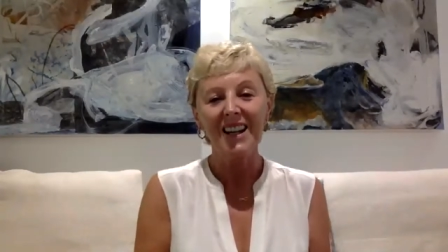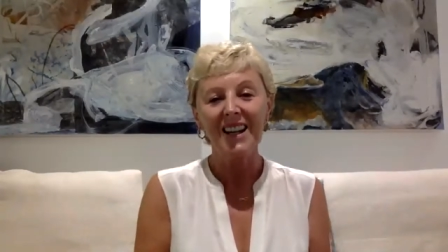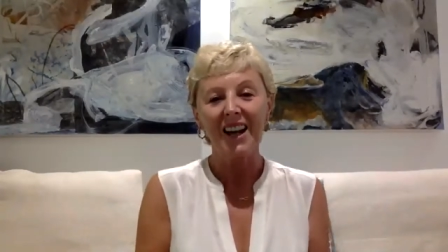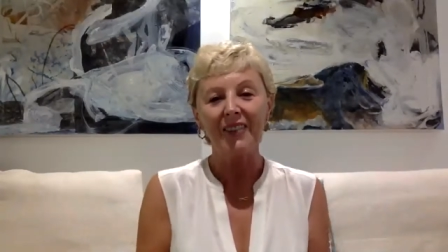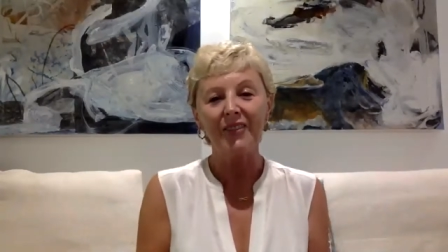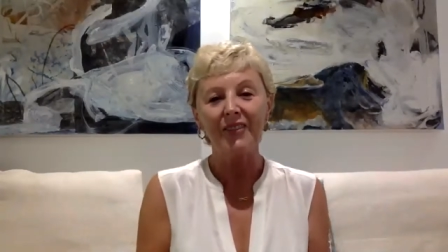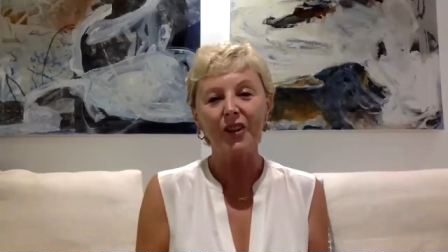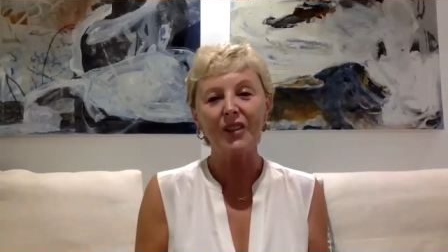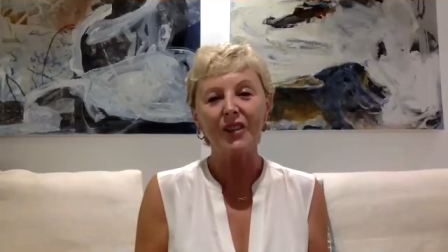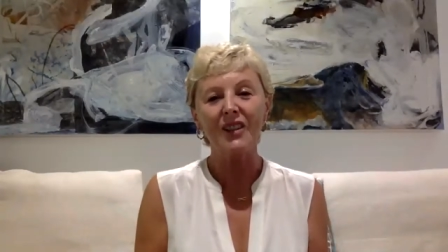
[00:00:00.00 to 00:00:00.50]
a
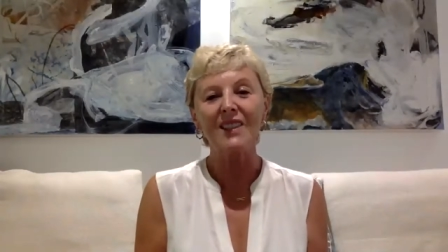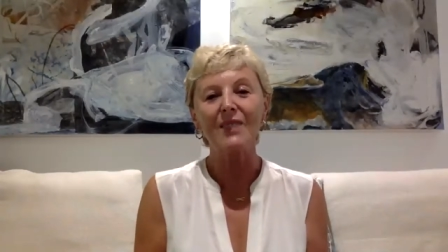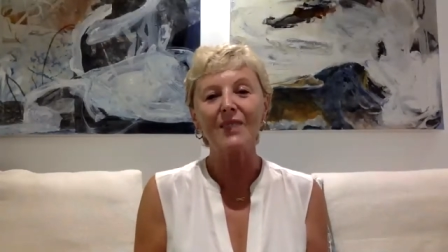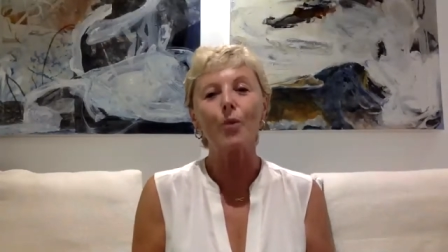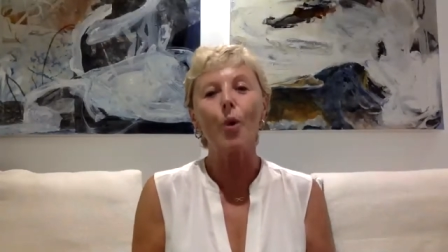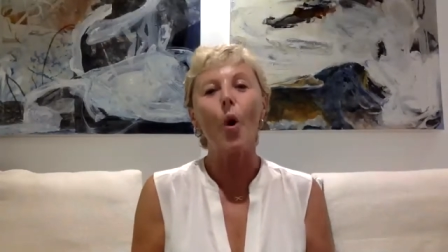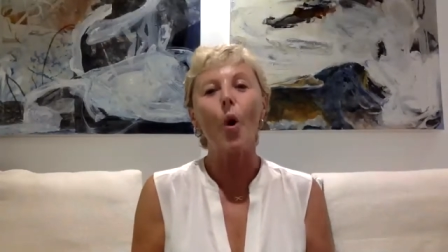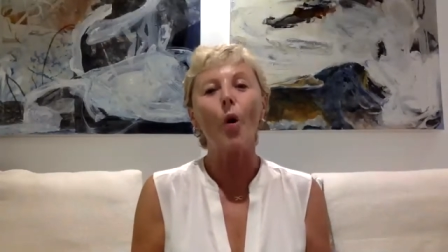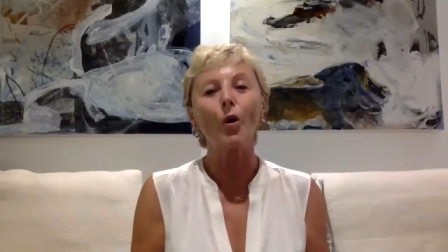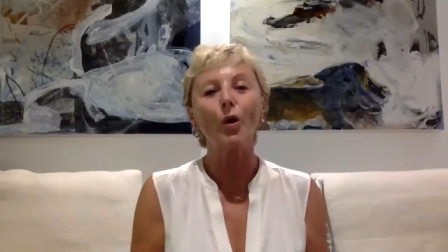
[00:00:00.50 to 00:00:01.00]
very
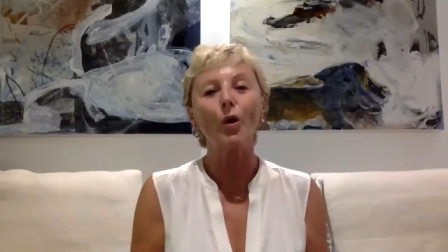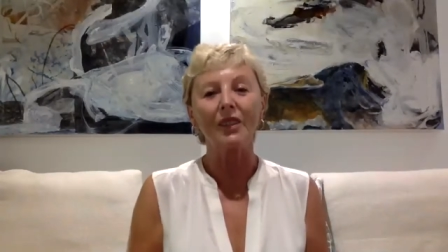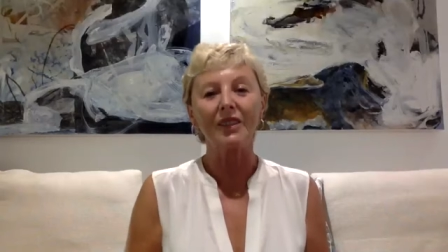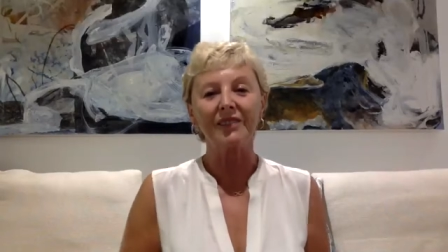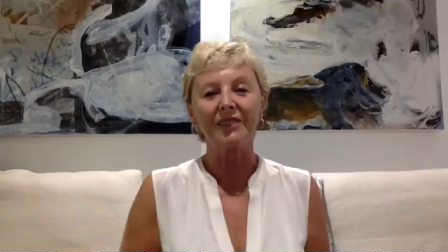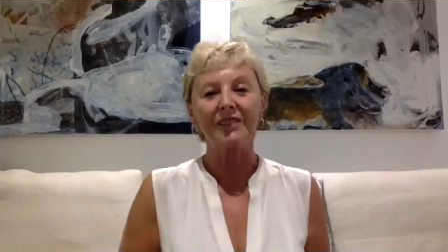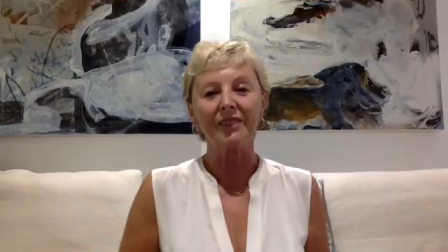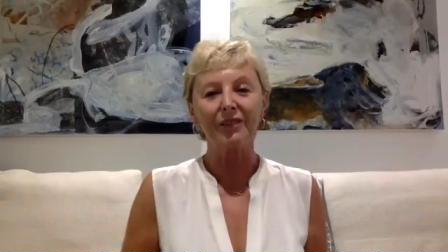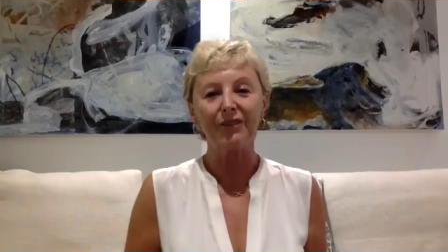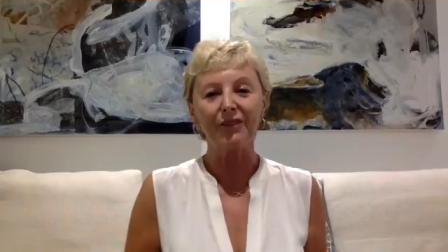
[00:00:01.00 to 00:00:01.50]

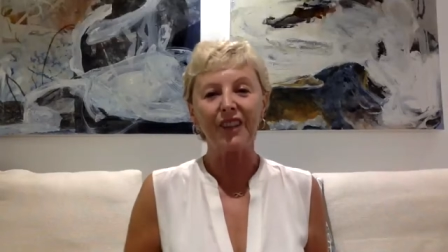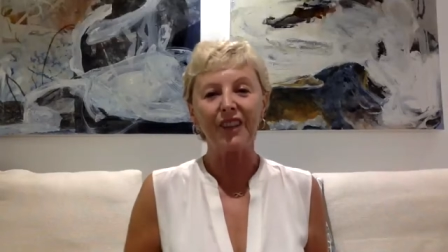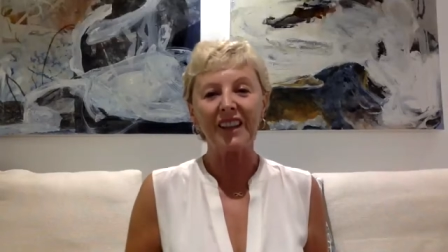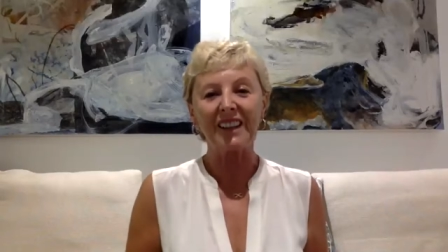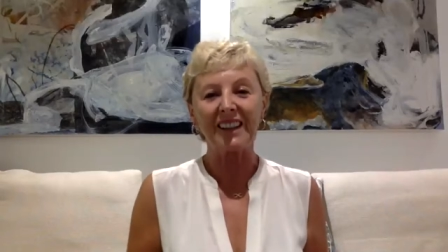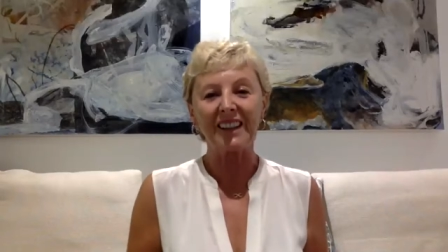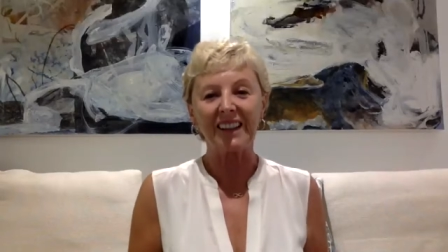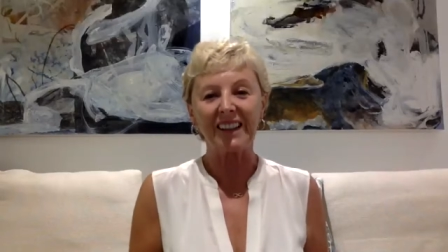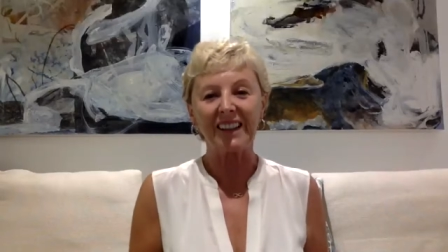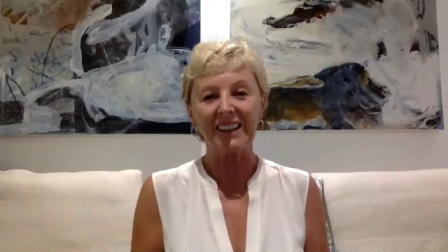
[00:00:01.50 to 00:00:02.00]
swollen
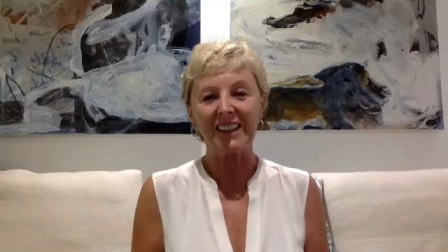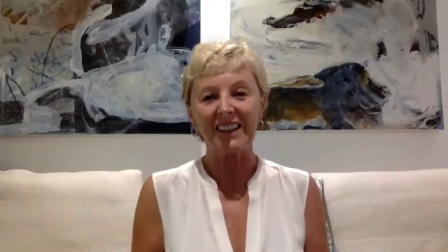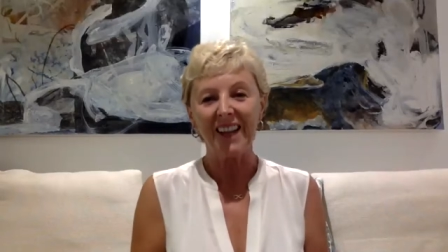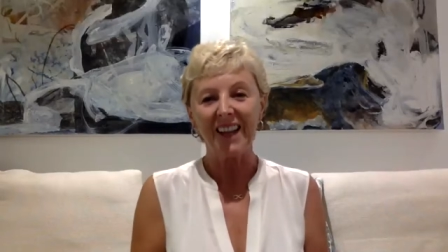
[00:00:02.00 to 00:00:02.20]
feeling.